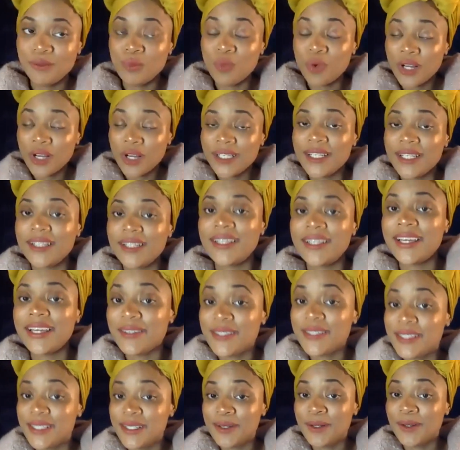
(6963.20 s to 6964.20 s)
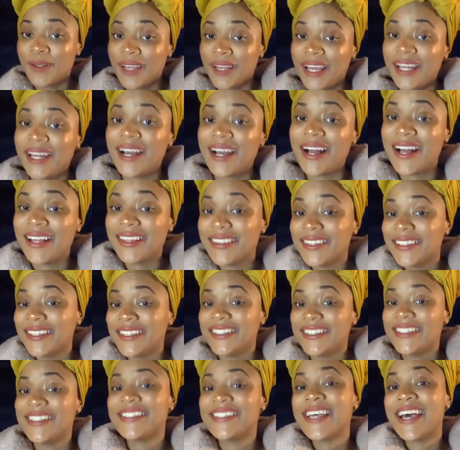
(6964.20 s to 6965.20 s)
one, they're still kind of, I think,
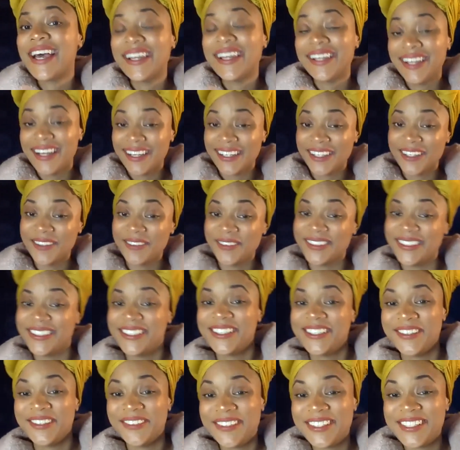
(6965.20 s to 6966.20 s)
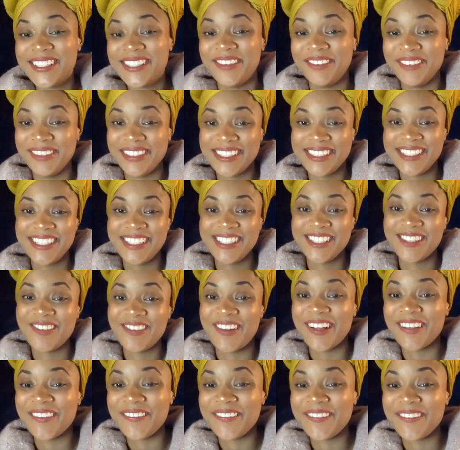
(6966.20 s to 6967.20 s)
deciding how they want to deal with some of this
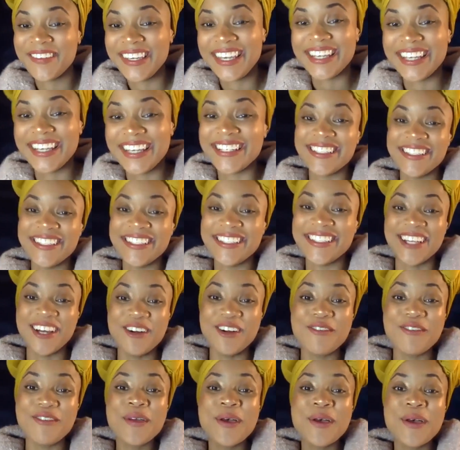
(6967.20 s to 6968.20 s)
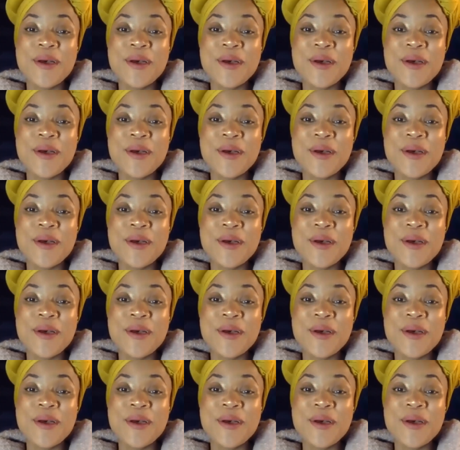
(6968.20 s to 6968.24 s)
disqualification stuff,